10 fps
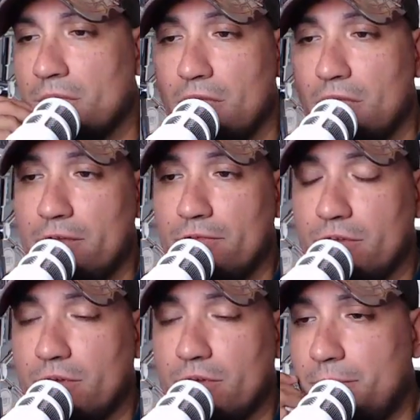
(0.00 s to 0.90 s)
And
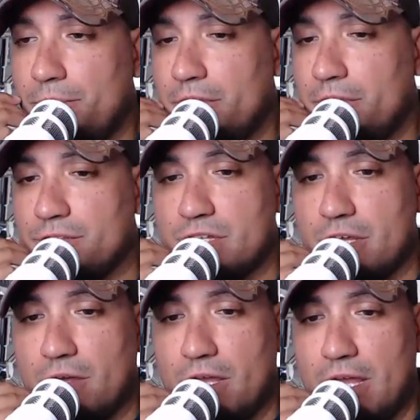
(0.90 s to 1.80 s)
they're great opinions,
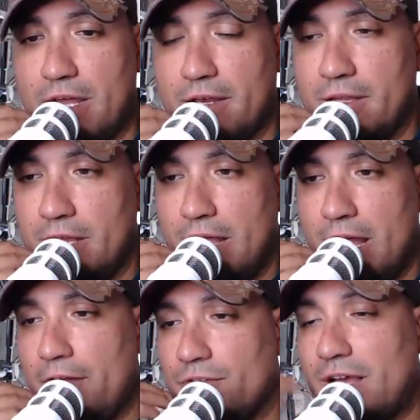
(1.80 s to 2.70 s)

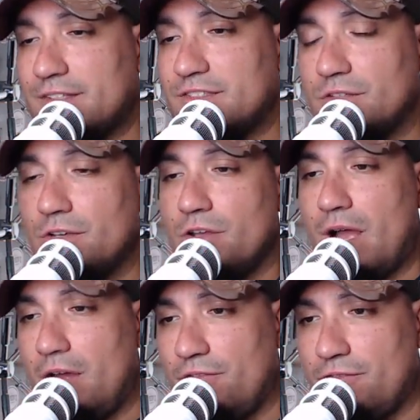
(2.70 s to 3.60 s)
I still don't know
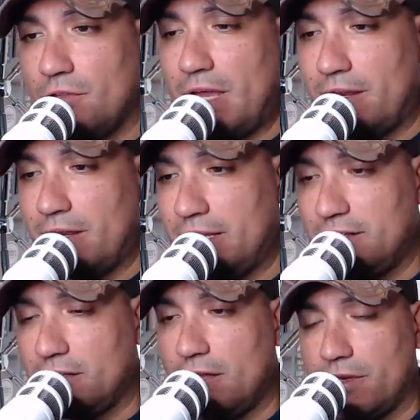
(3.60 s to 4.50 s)
how I feel about a
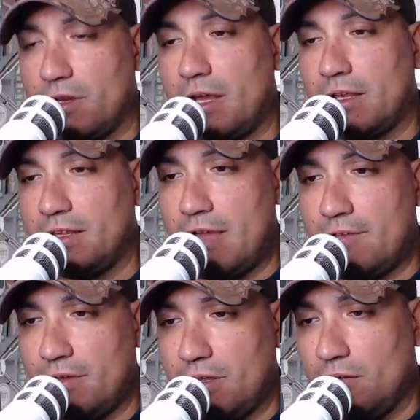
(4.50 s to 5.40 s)
1911. I did
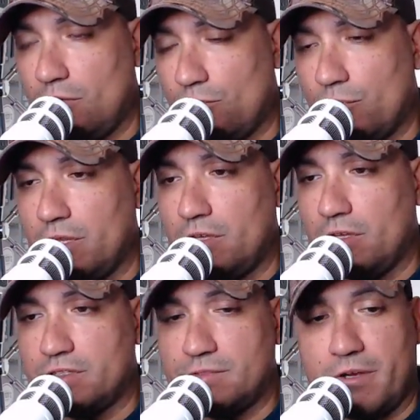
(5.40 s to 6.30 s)
have a really good
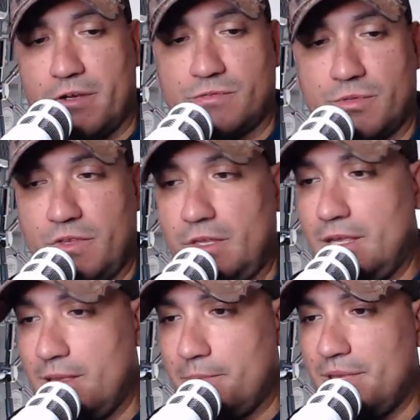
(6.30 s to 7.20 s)
experience with
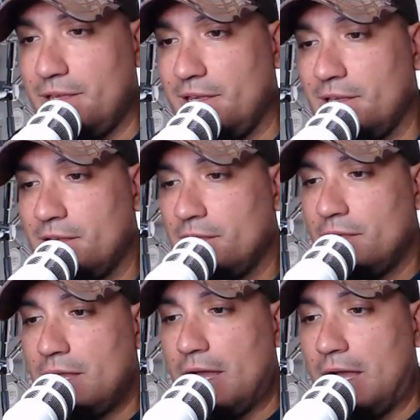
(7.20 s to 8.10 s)
the EMP.
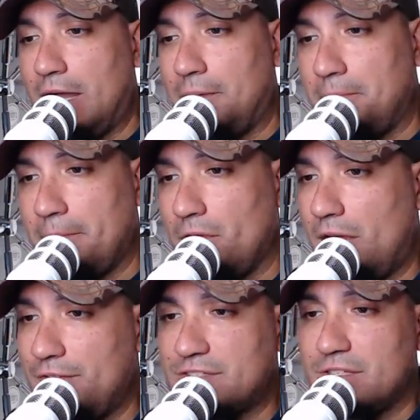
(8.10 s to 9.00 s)

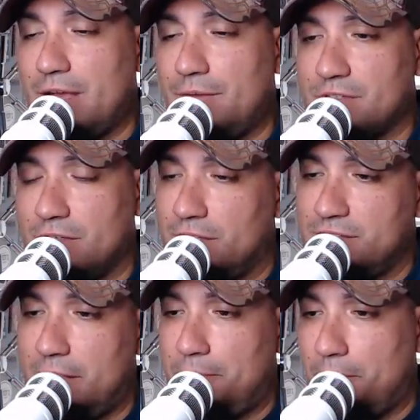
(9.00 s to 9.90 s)
Obviously that was a
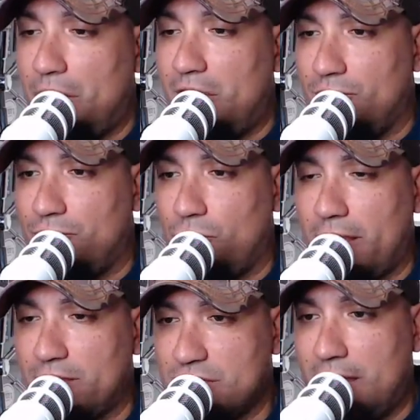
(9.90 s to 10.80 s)
step above what
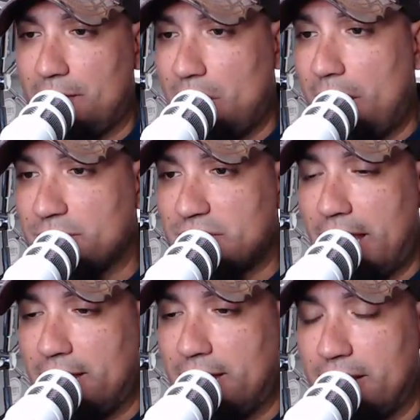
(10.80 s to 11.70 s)
I shot prior to
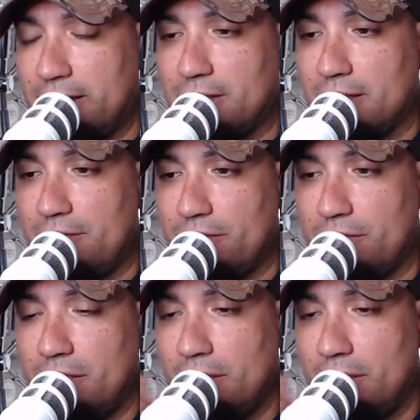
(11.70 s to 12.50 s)
that in the 1911